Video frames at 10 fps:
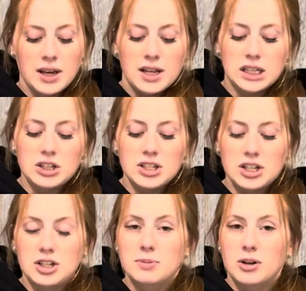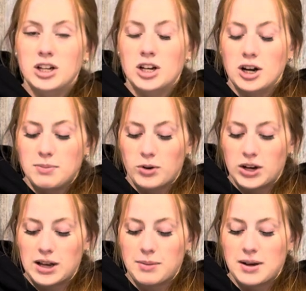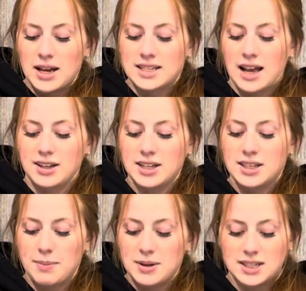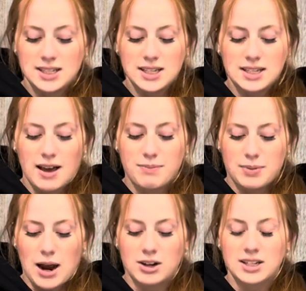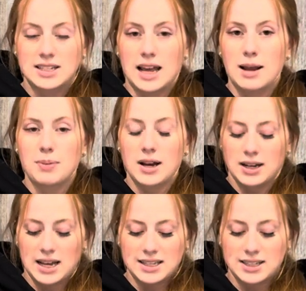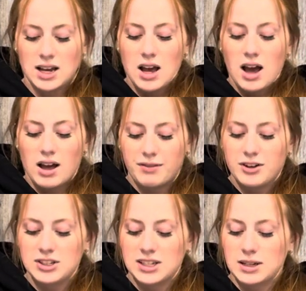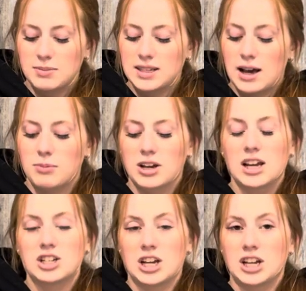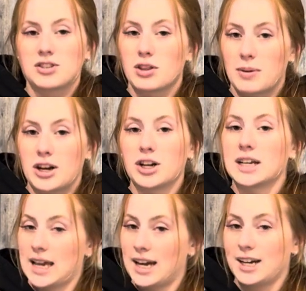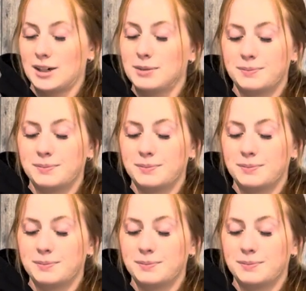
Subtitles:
Little Sisters Book and Art Emporium has highlighted that businesses have power to stand up against unfair systems and help create change for the better in Canada.